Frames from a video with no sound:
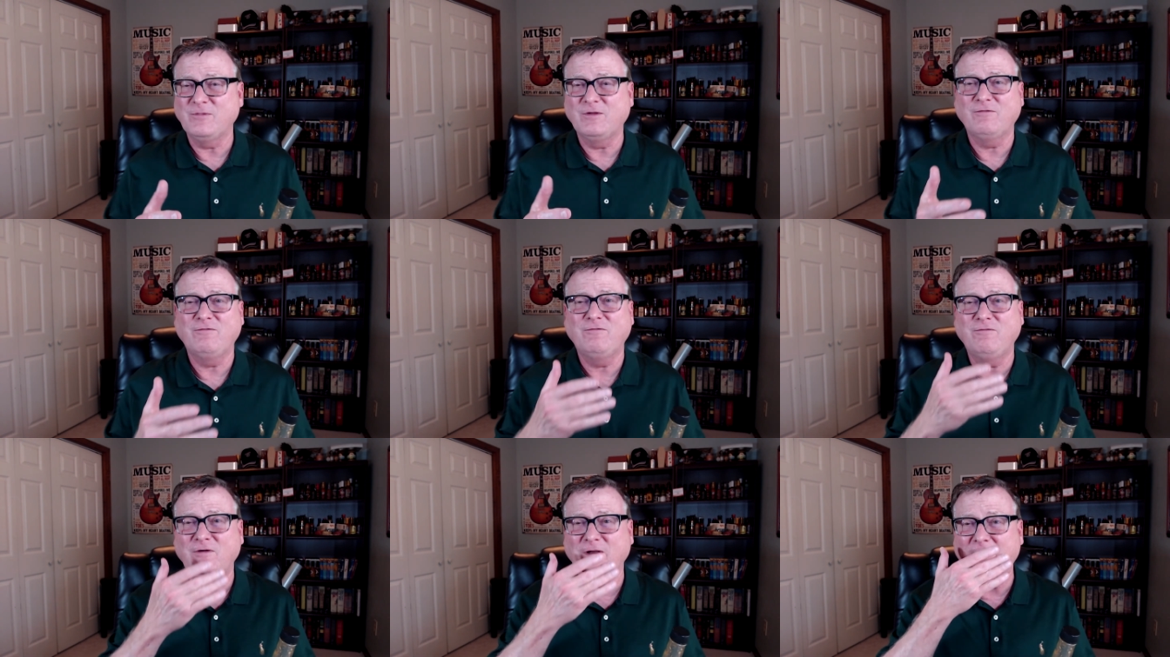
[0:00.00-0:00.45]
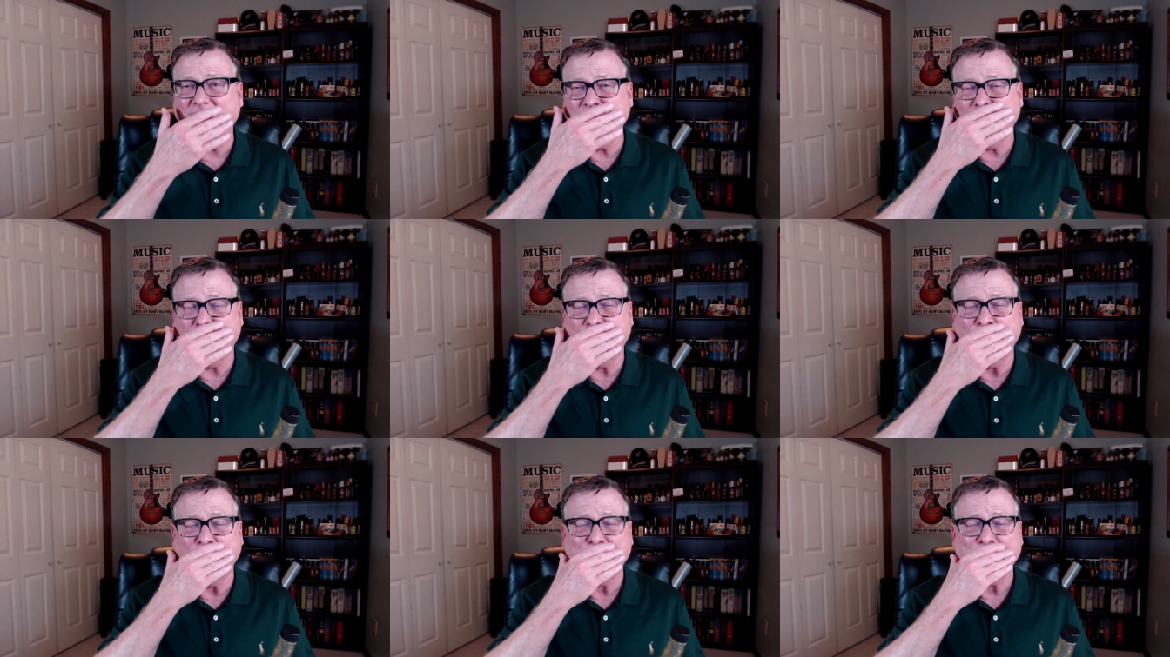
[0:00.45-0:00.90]
the
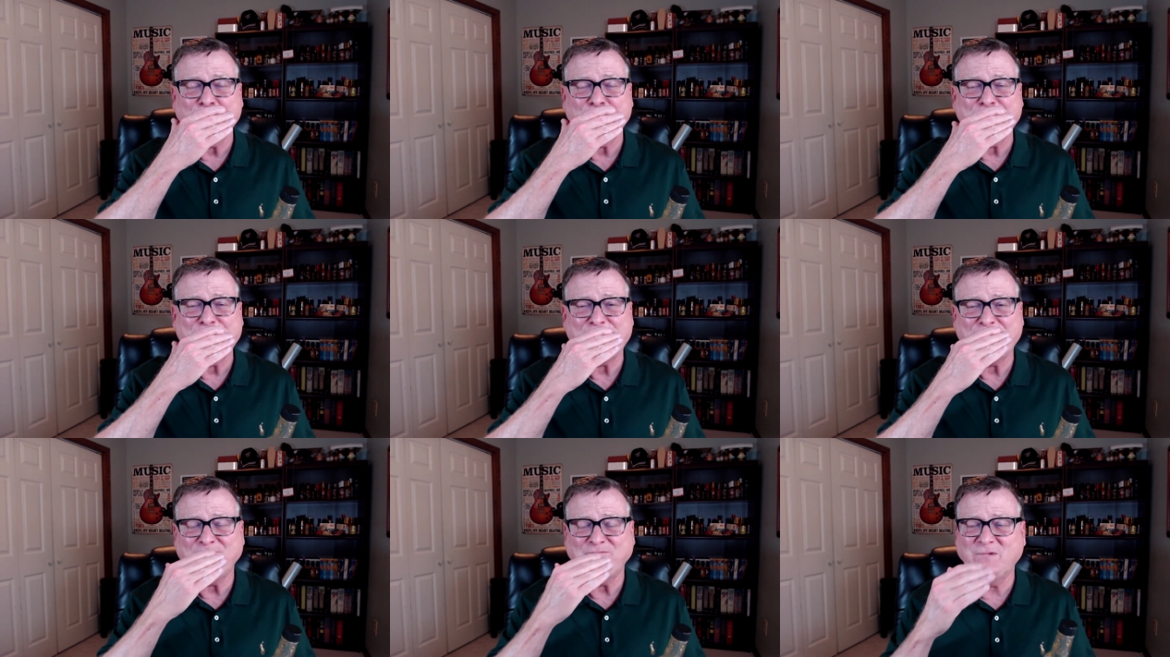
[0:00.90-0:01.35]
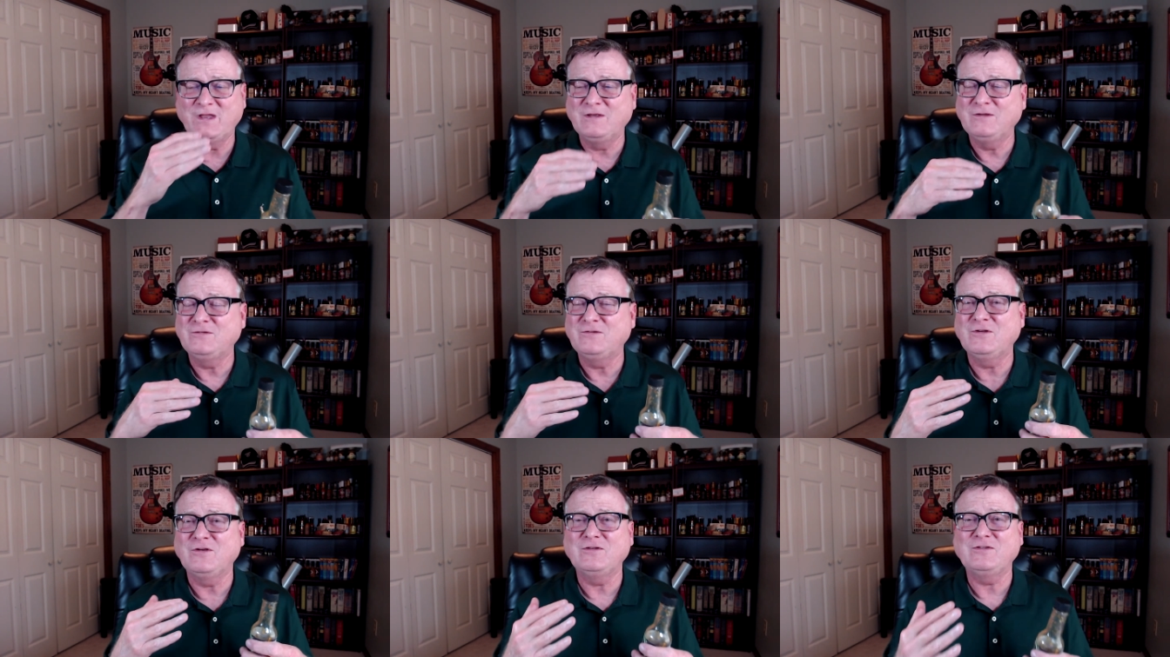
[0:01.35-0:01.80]
flavor
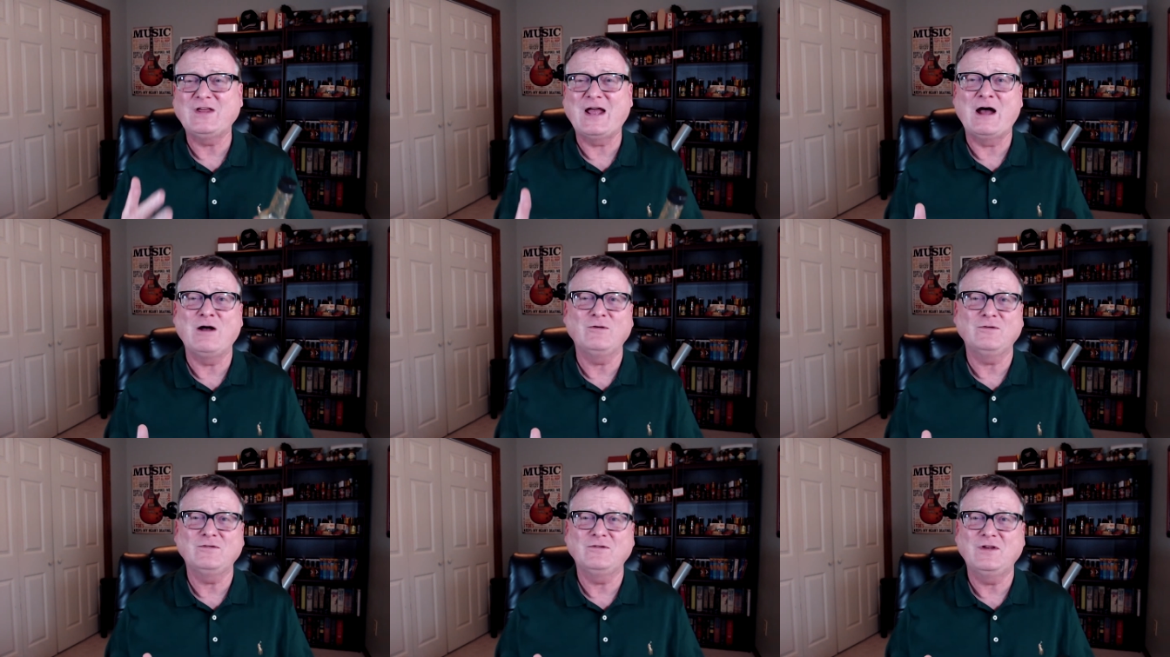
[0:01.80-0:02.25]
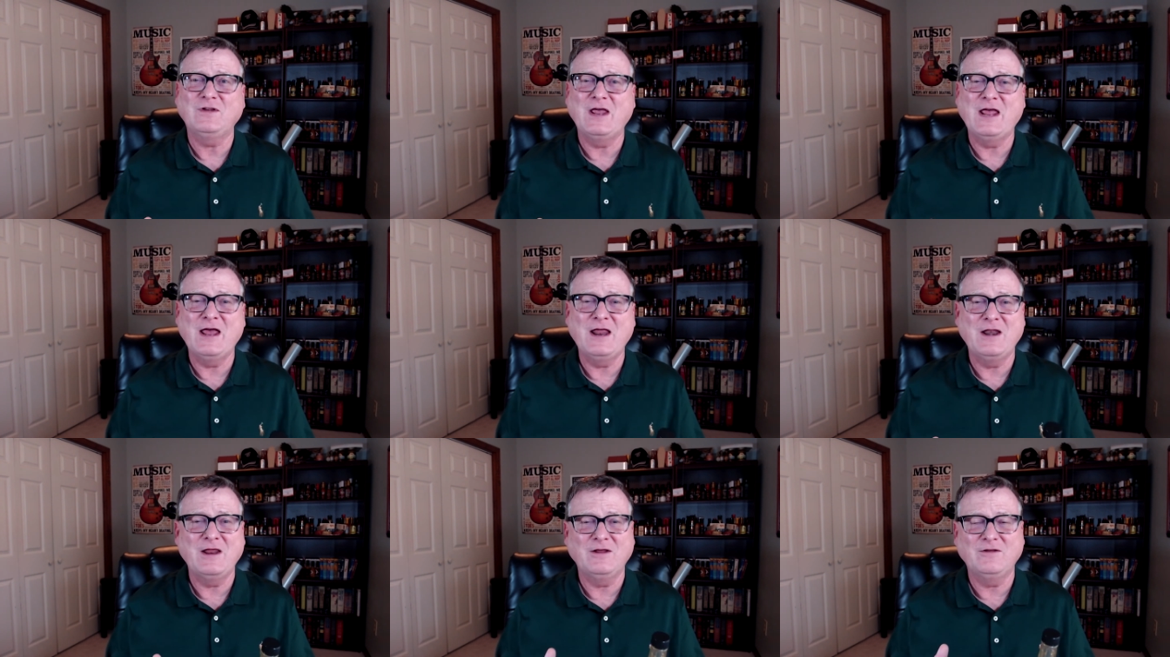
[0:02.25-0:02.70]
is just
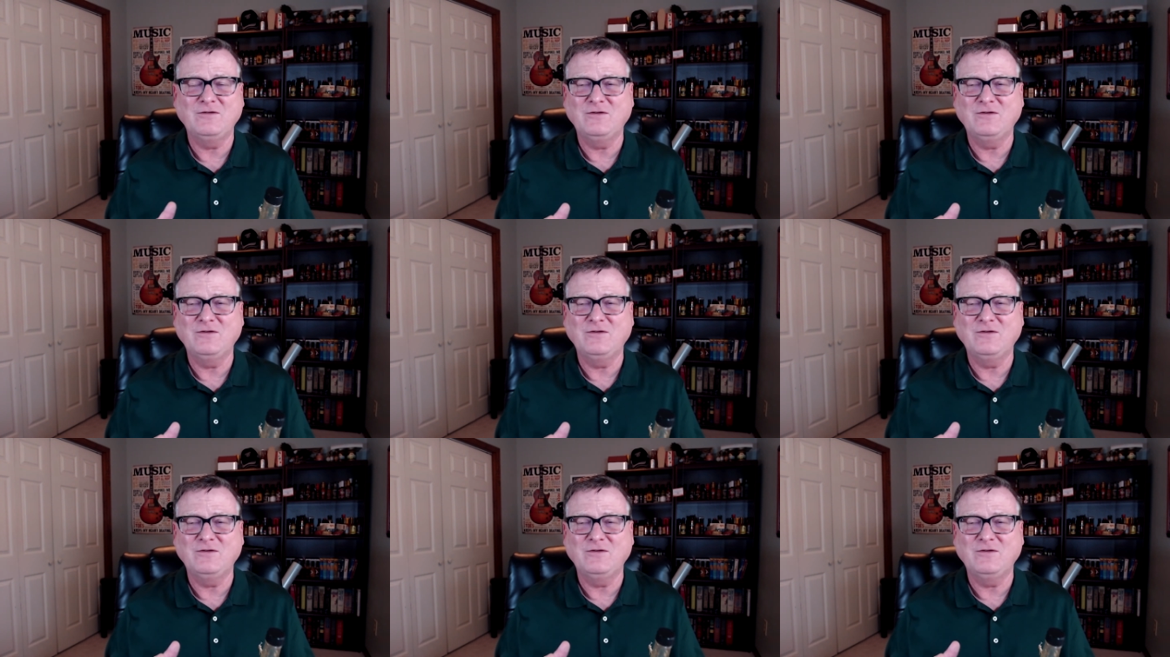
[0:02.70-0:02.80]
outstanding.